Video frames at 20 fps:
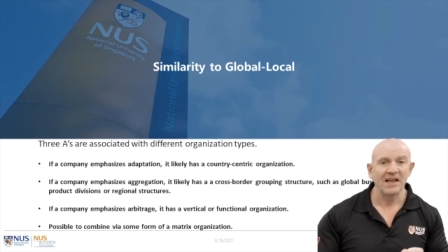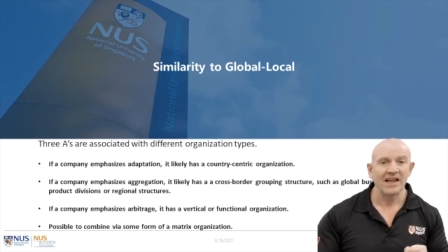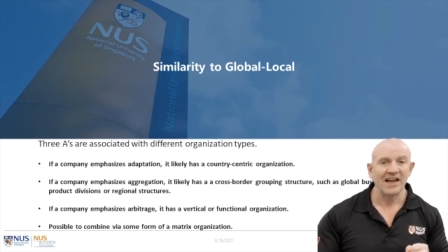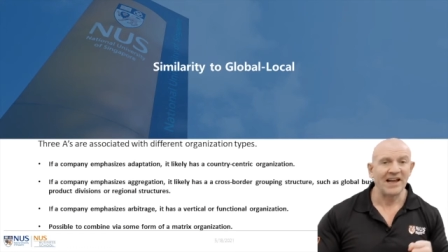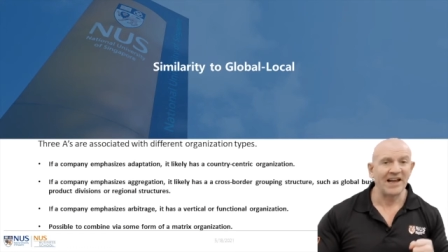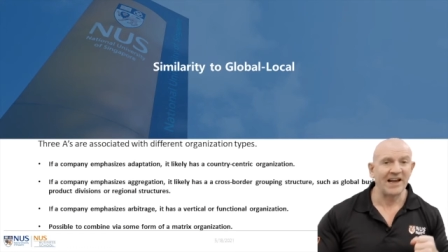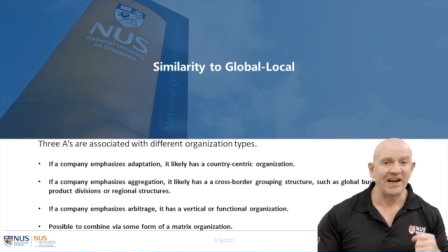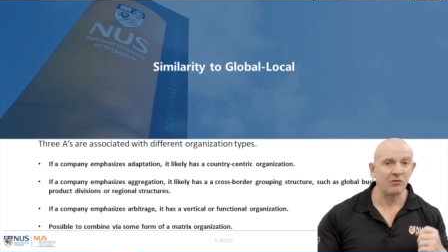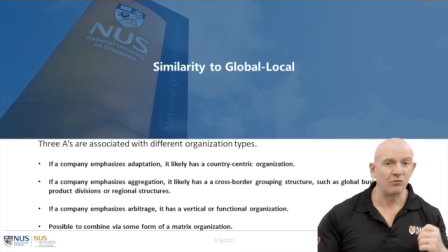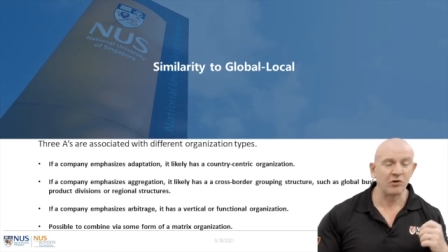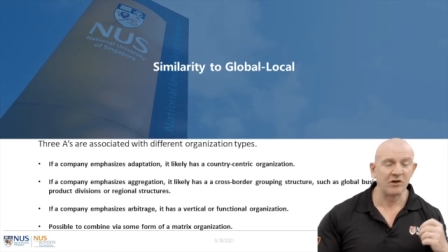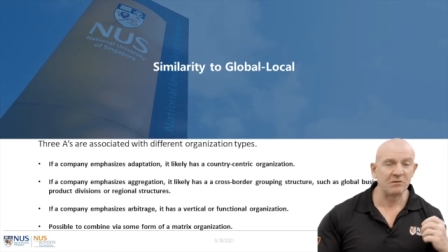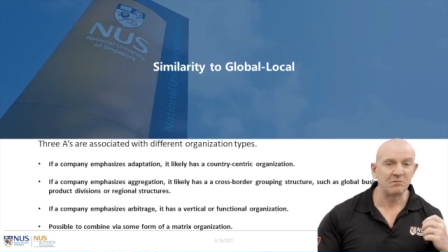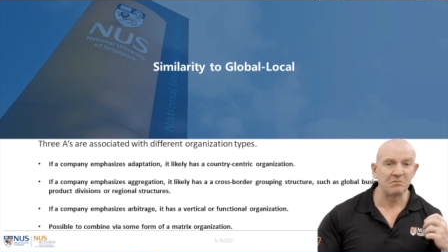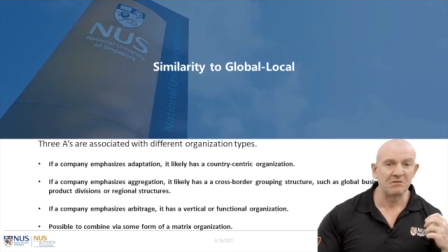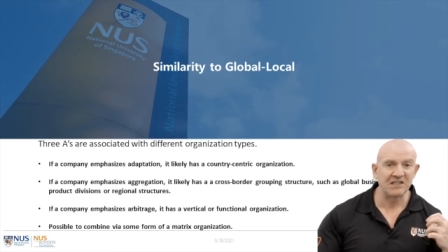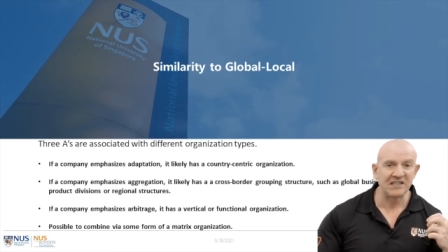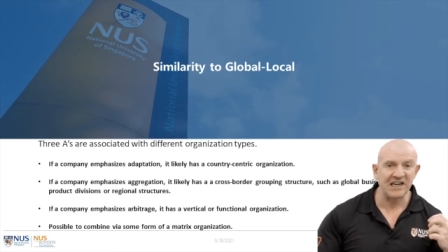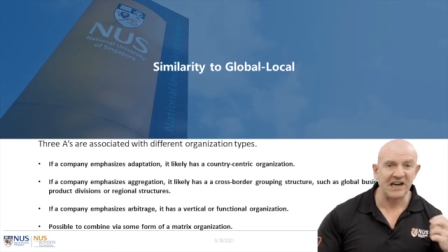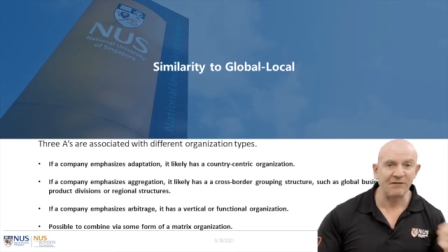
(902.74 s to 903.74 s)
and it would
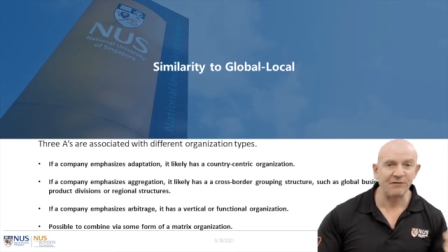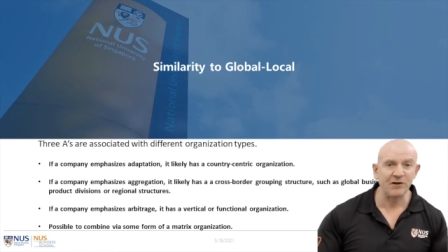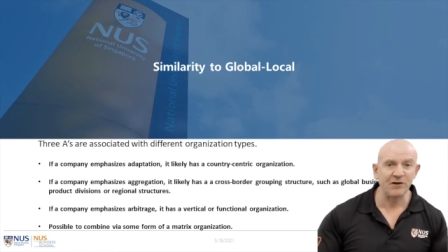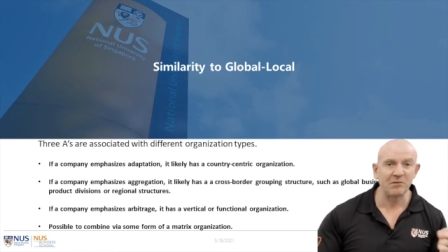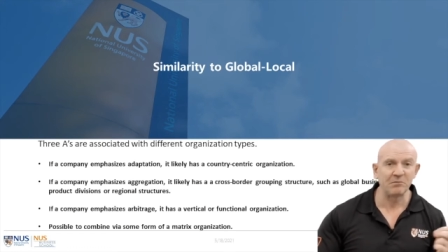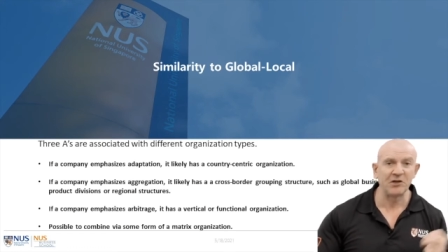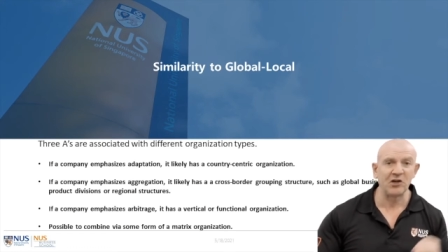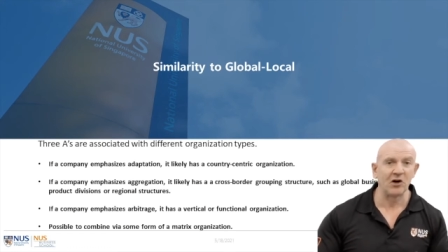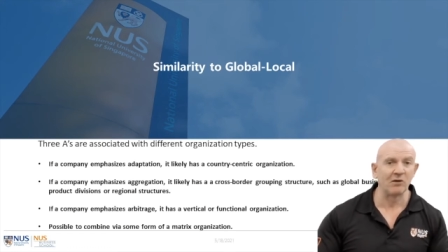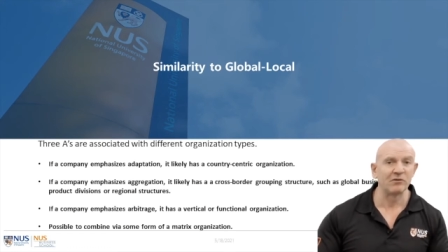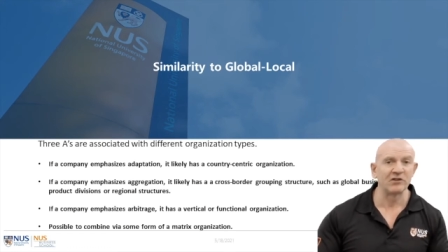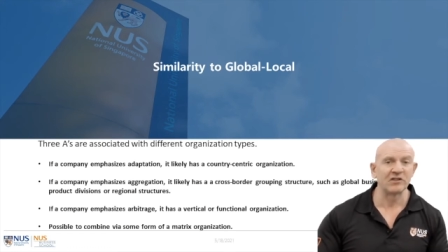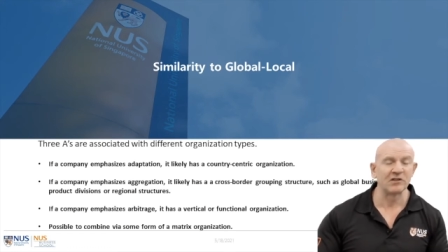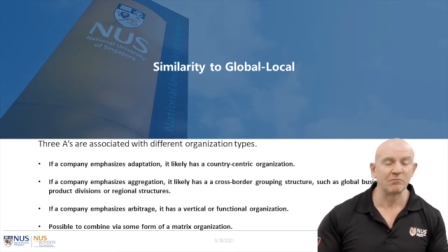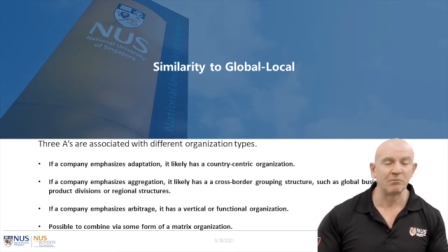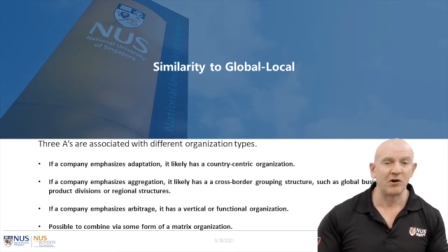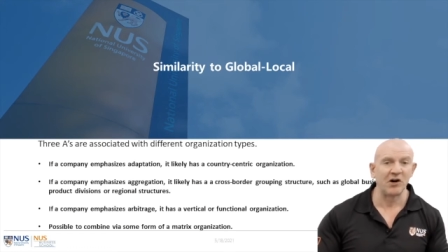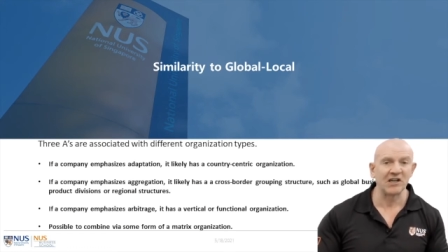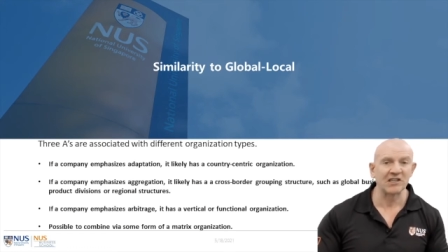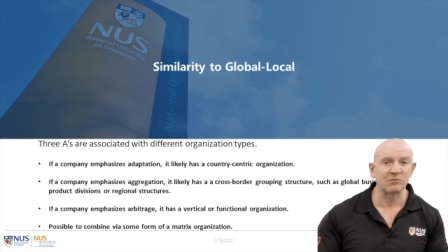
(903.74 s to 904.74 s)
definitely be almost
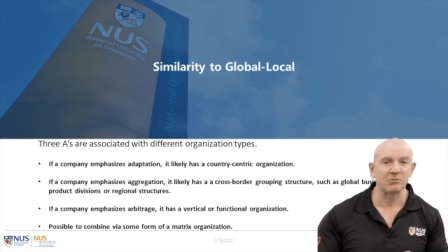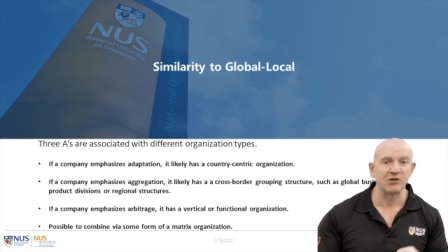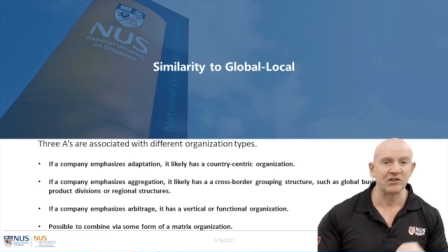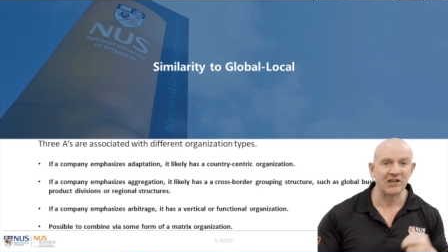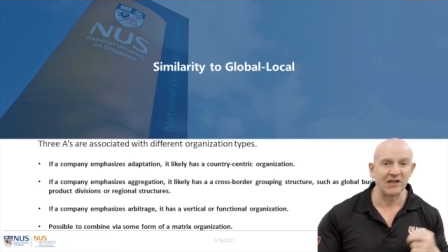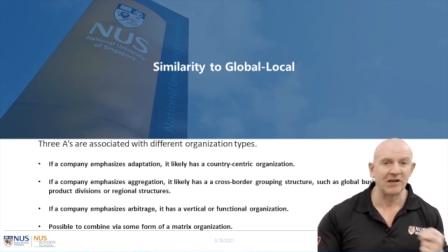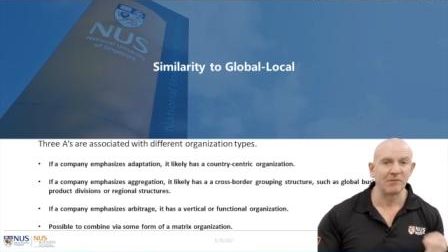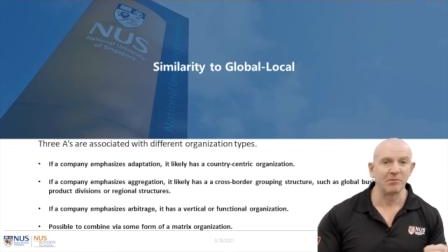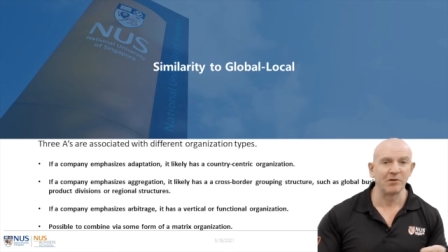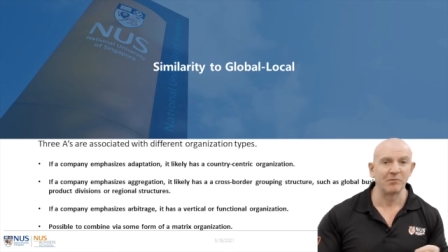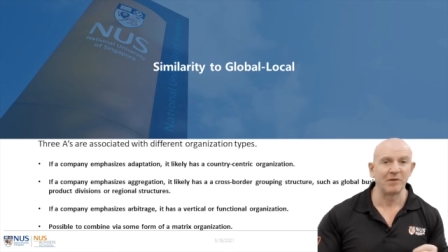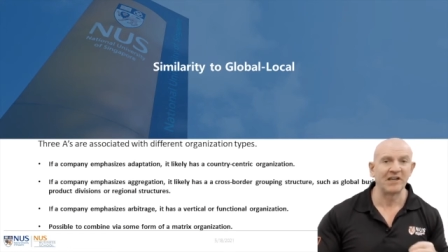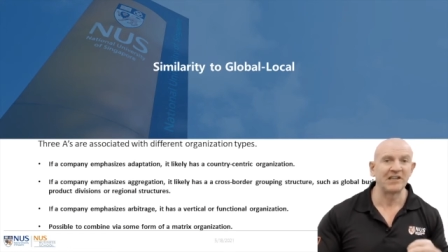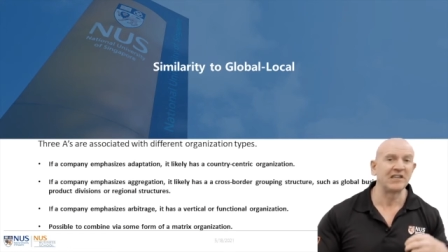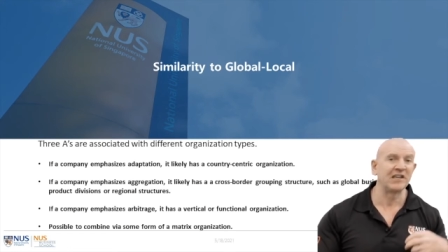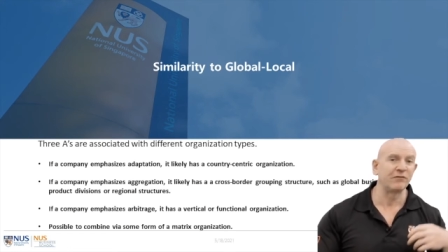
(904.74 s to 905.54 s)
impossible to implement